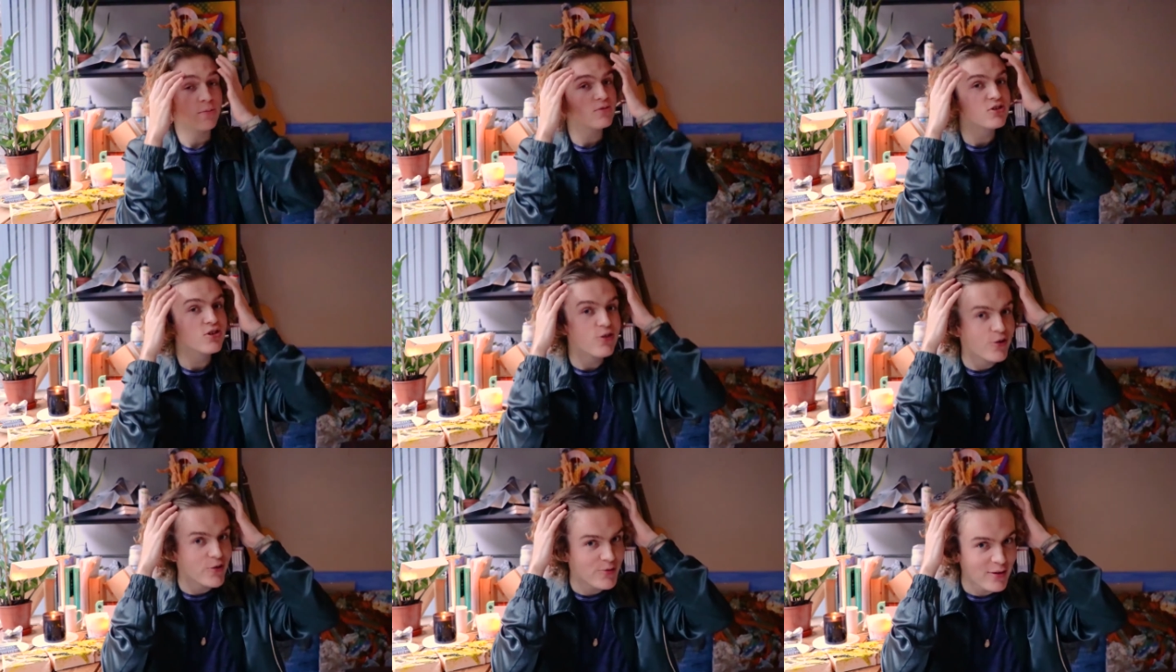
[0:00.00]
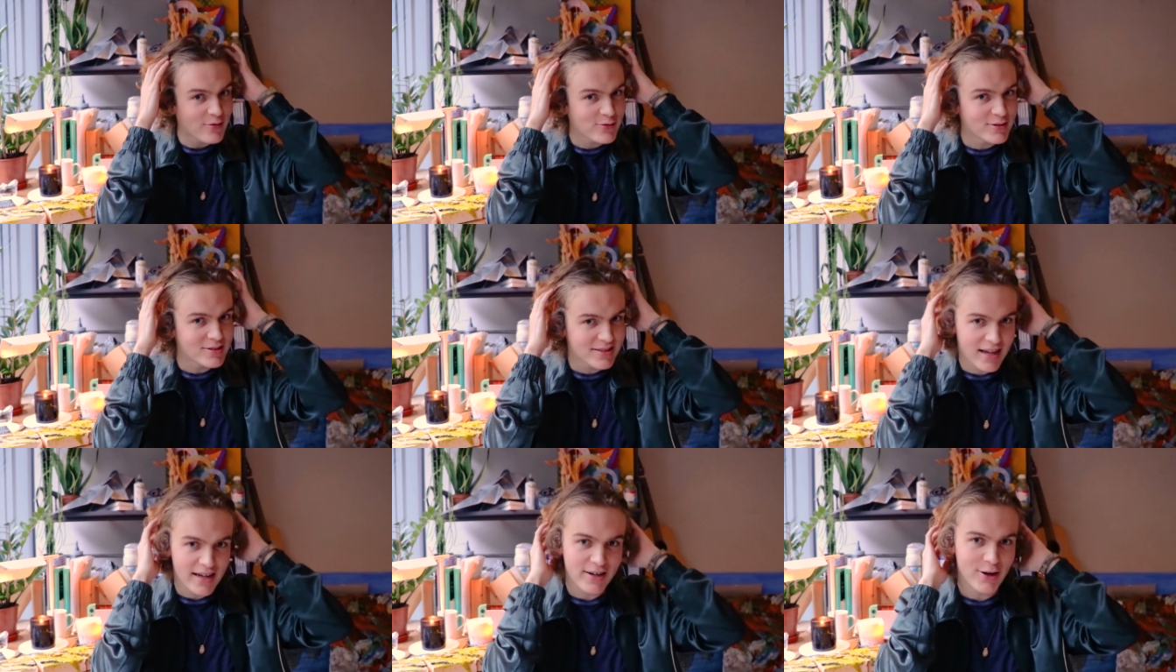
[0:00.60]
obscure
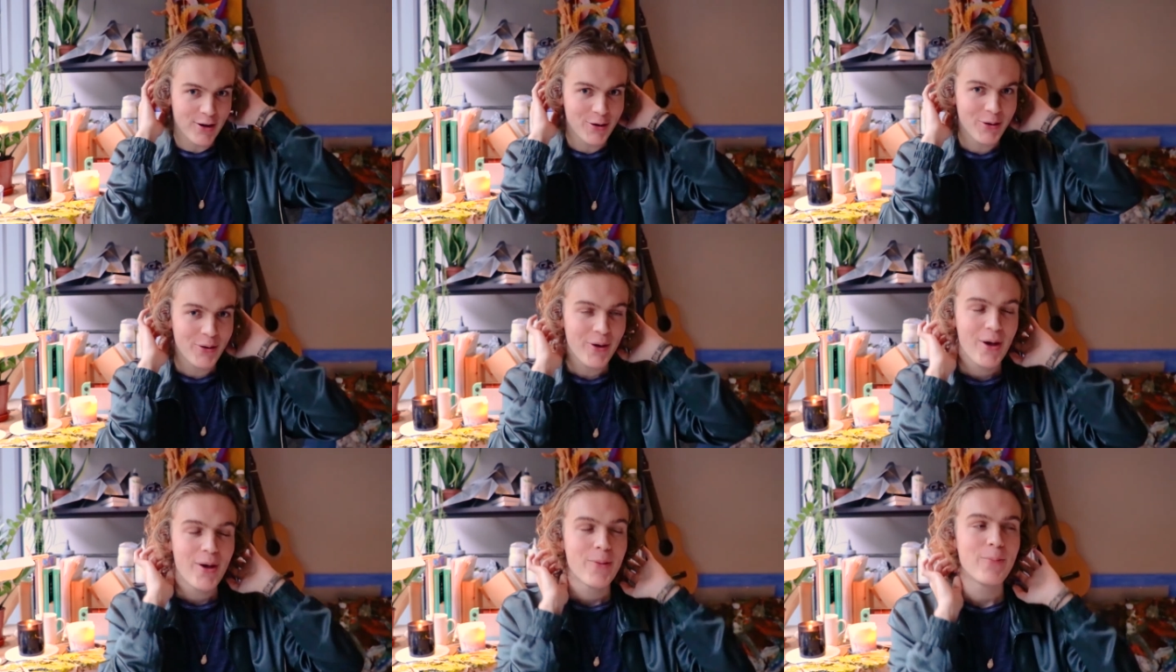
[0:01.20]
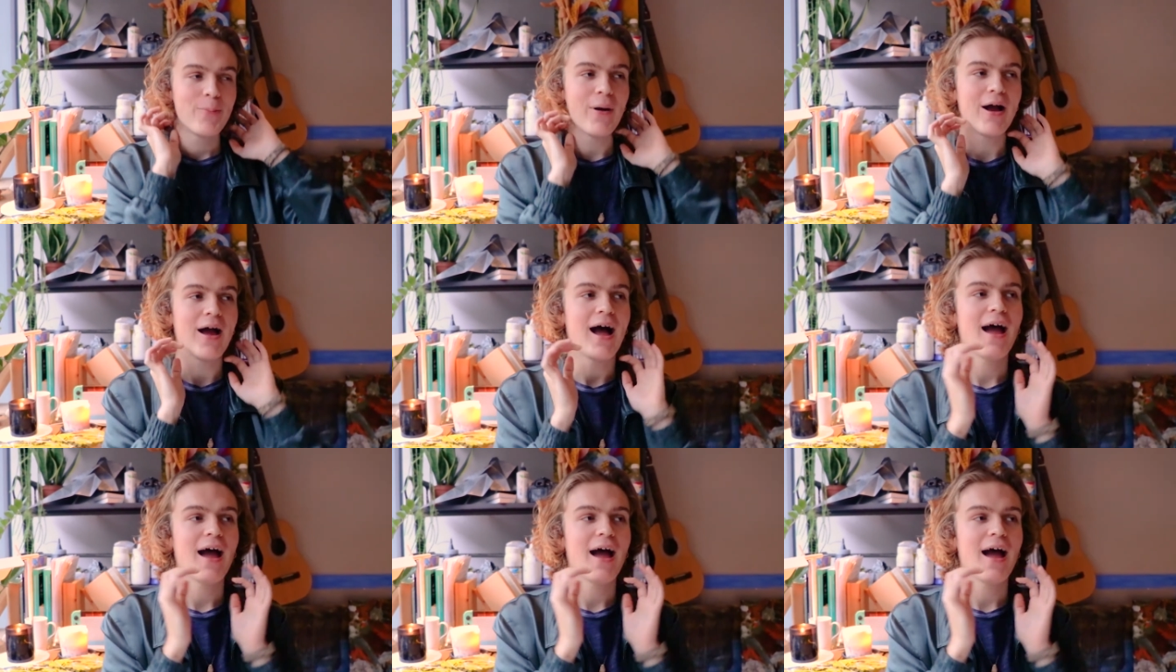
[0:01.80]
reference I know, but